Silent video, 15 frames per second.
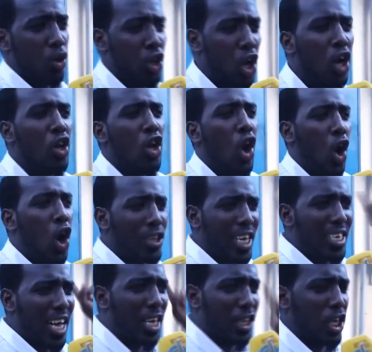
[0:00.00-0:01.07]
The scars
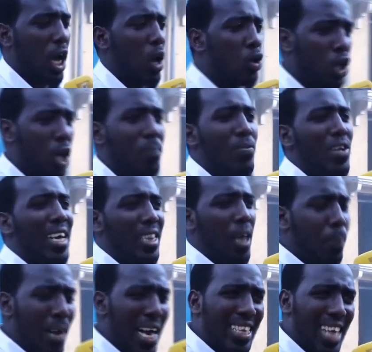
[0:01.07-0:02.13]
from that incident,
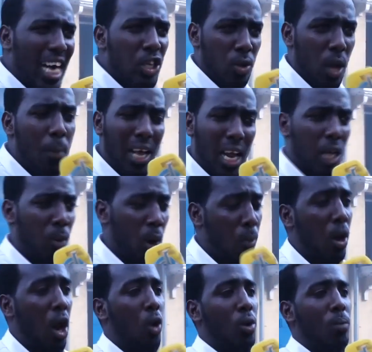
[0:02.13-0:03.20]
still vivid in
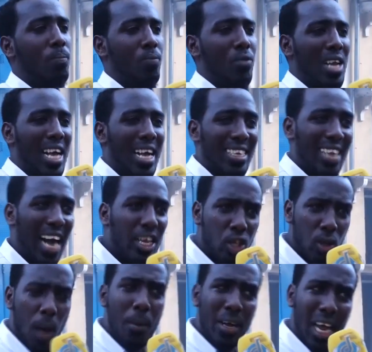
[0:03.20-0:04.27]
the minds of
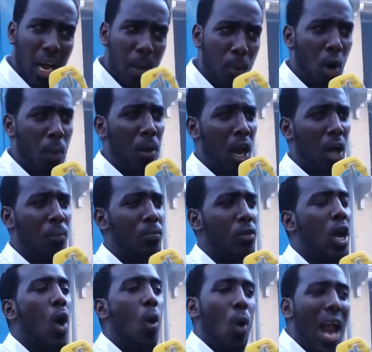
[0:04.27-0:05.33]
city's residents,
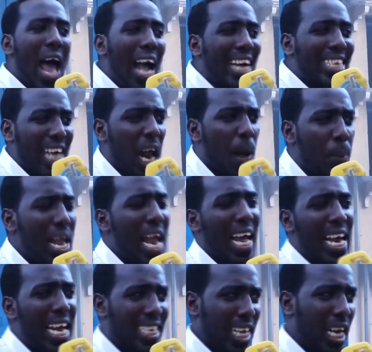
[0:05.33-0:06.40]
serves as a
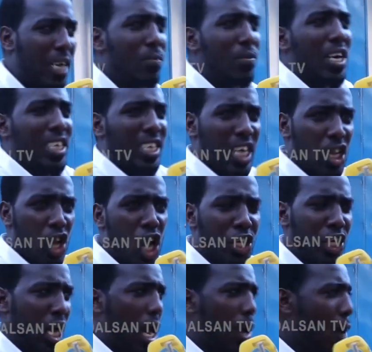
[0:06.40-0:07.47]
reminder of the urgent
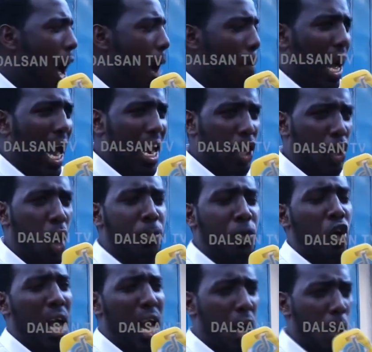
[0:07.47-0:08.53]
need to bolster
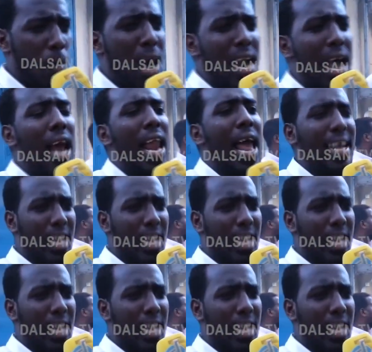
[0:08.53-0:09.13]
fire safety